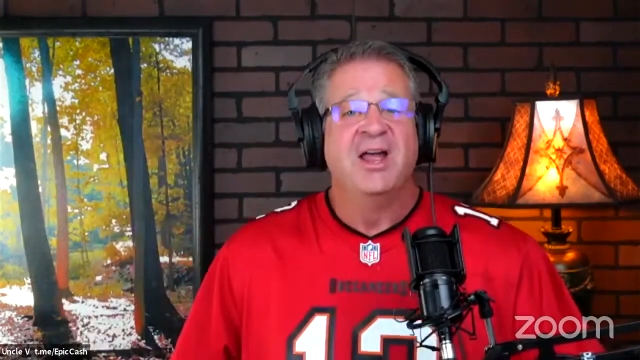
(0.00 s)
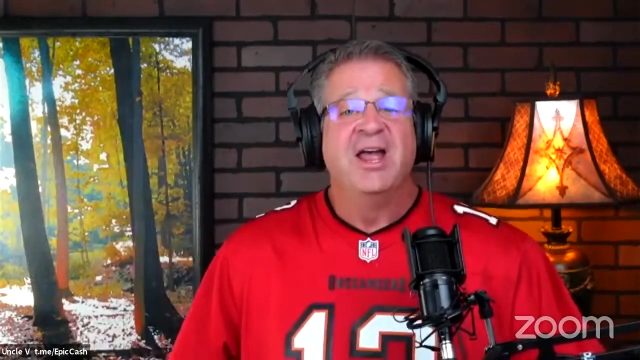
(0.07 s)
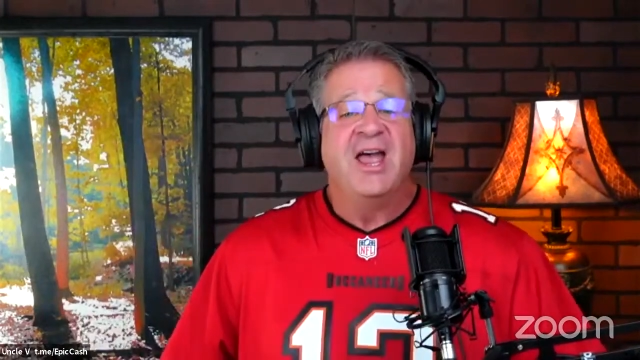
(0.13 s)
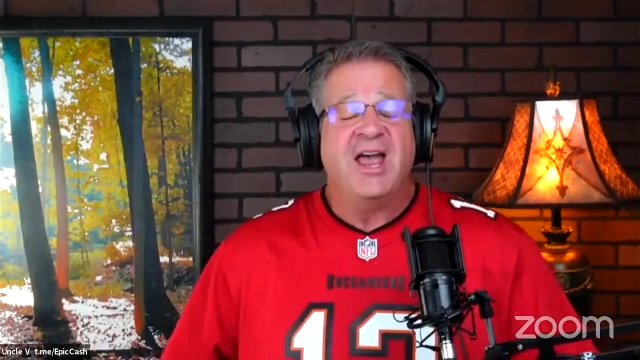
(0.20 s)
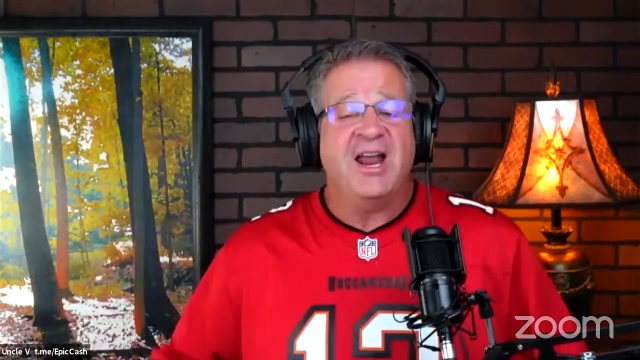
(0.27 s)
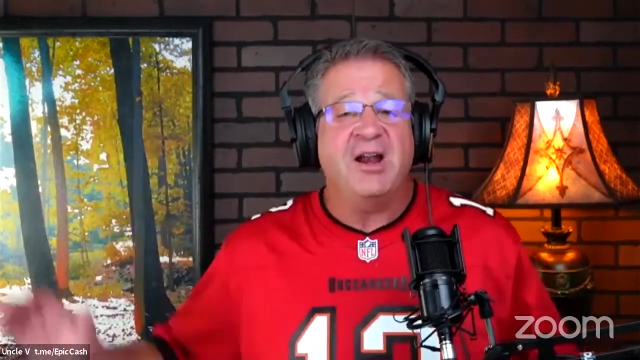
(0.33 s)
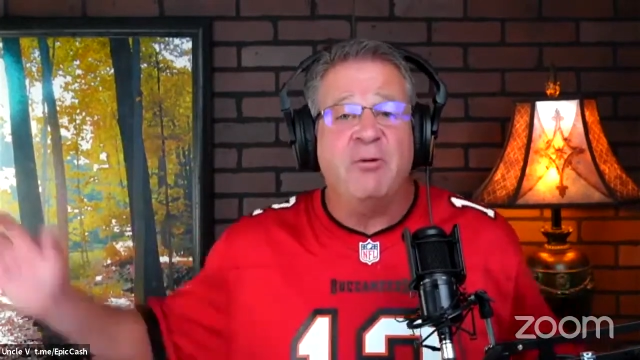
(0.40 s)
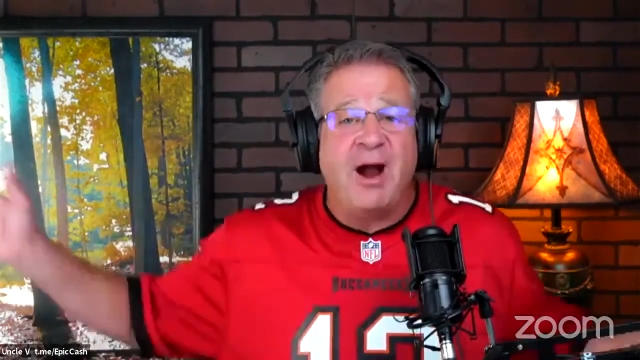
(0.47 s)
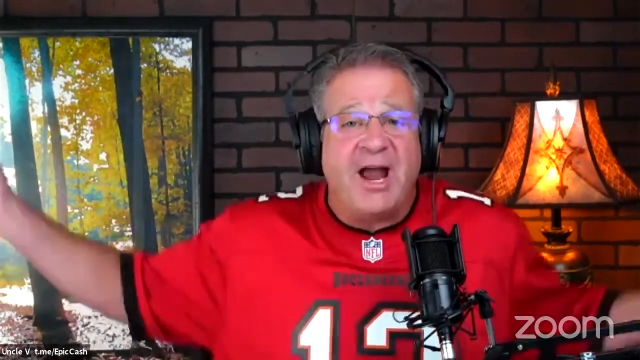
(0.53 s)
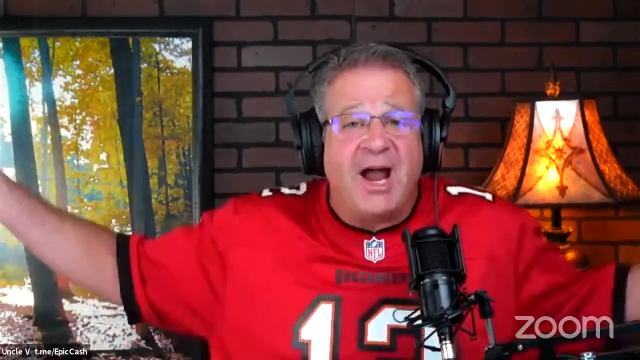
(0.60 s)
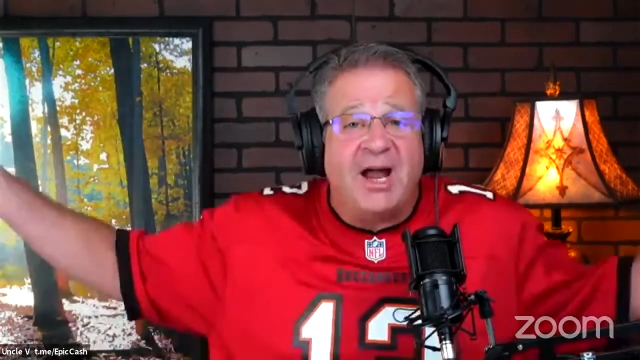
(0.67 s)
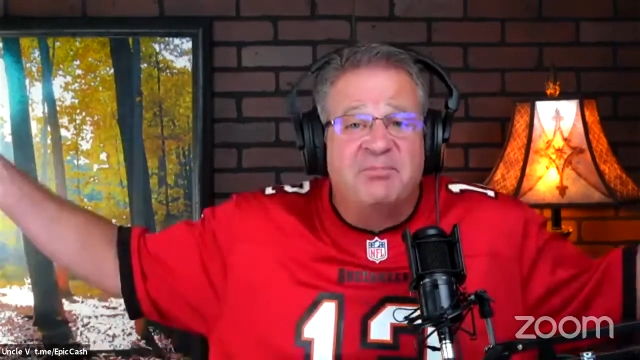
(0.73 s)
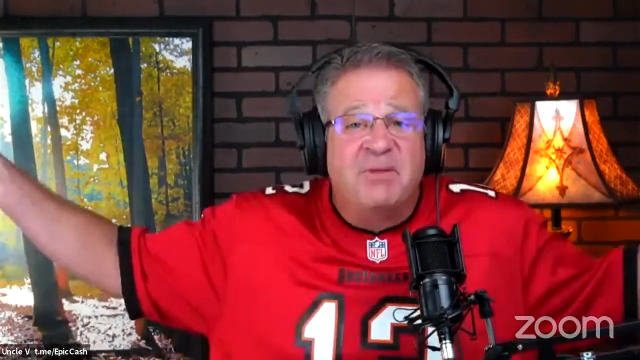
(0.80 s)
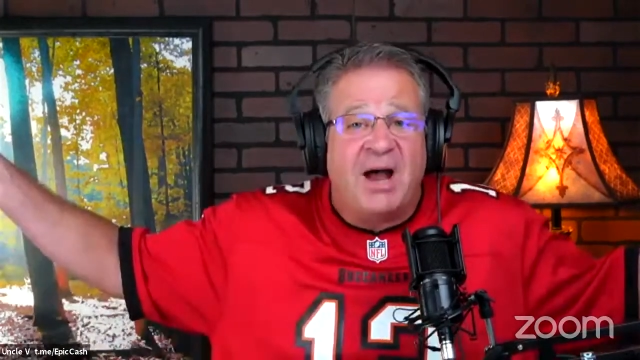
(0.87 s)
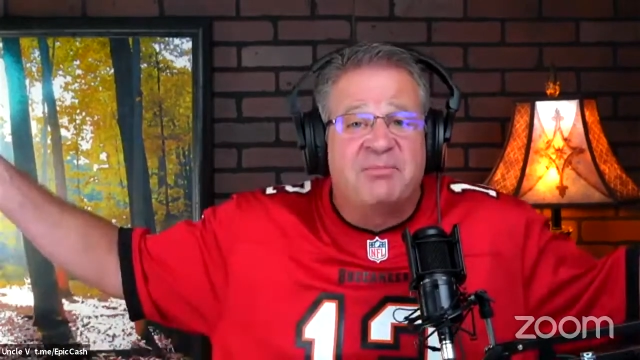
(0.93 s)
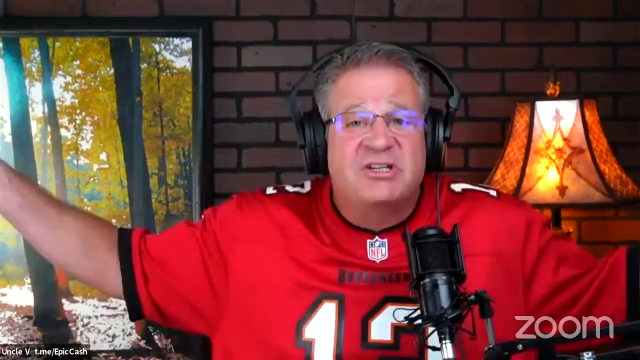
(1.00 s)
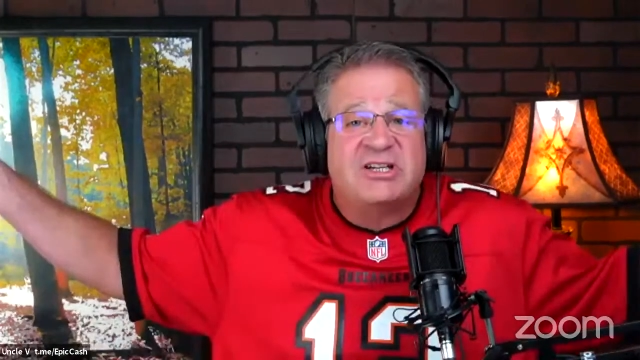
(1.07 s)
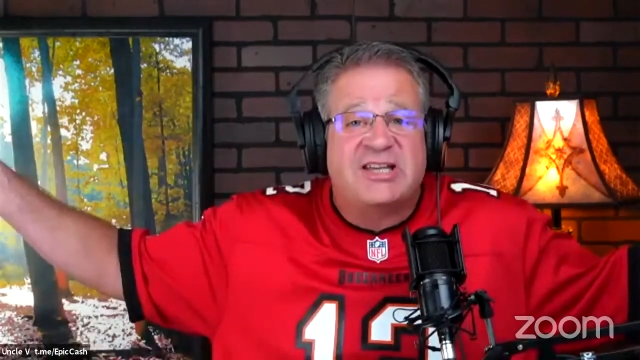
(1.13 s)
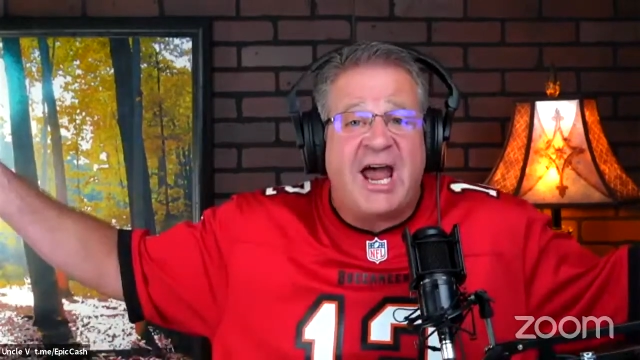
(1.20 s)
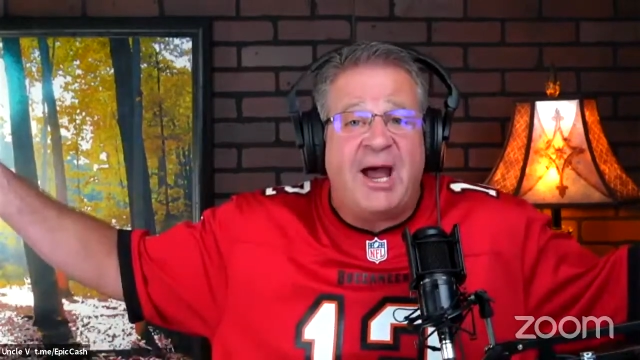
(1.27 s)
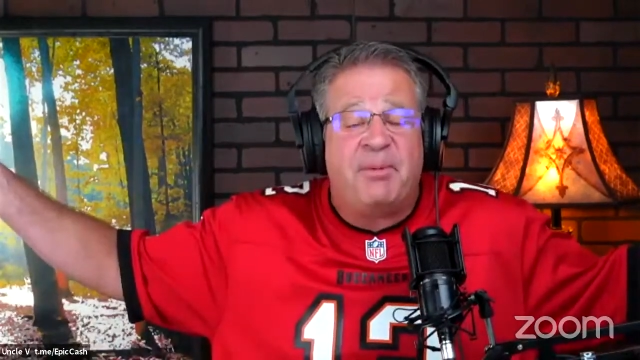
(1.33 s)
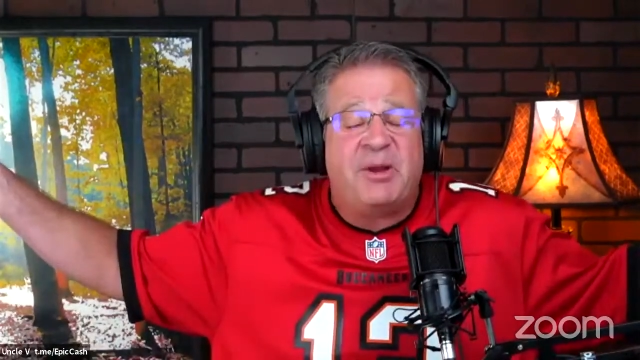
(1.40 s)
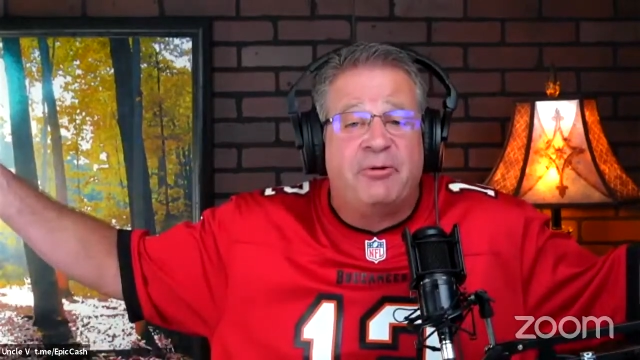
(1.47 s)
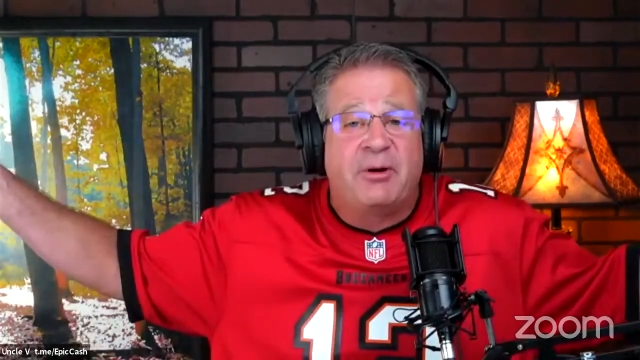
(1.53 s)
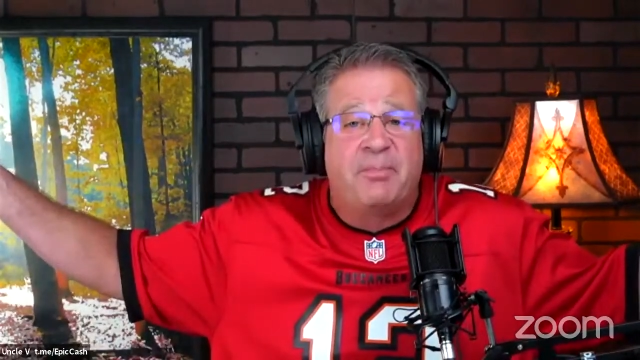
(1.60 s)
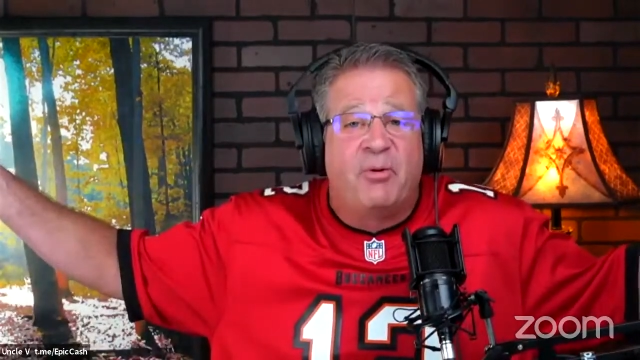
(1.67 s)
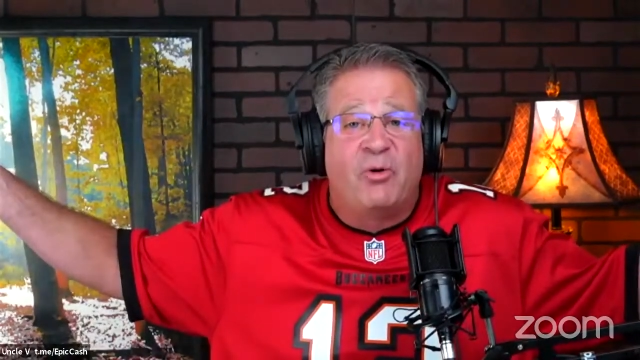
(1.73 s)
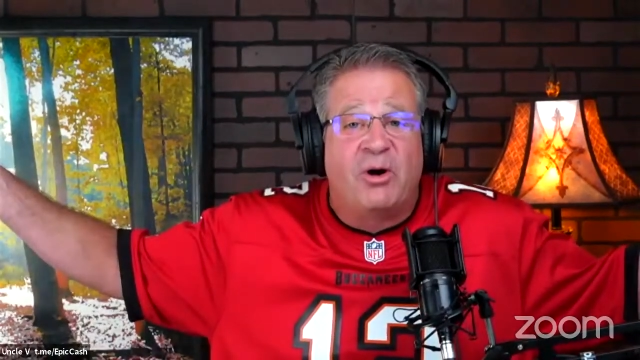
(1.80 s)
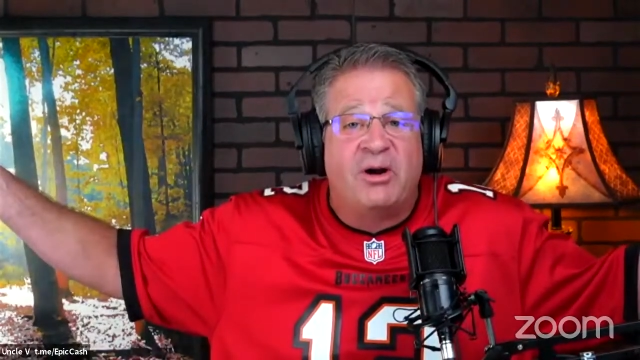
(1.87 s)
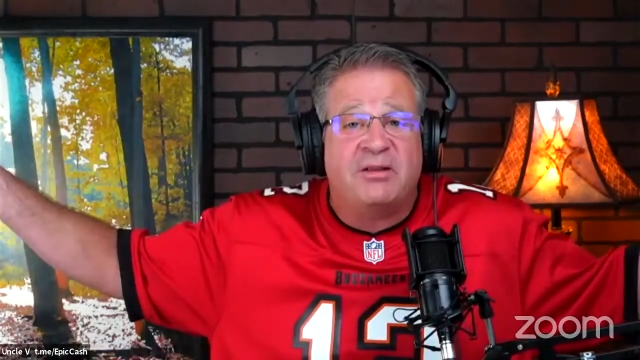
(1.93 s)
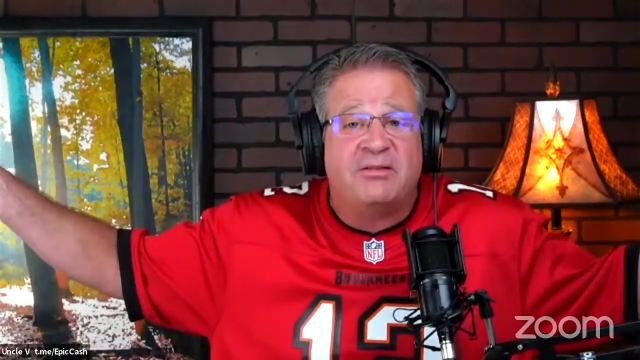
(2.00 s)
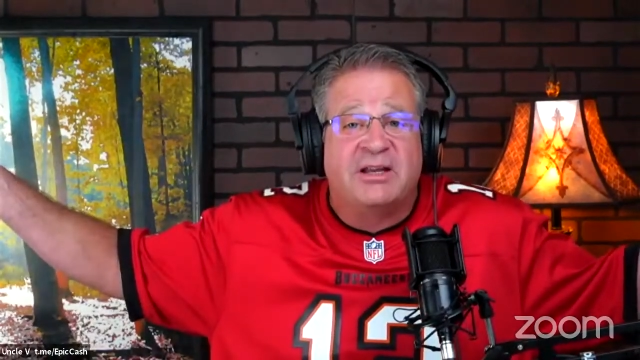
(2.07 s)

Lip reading: anyway, I'm just happy to report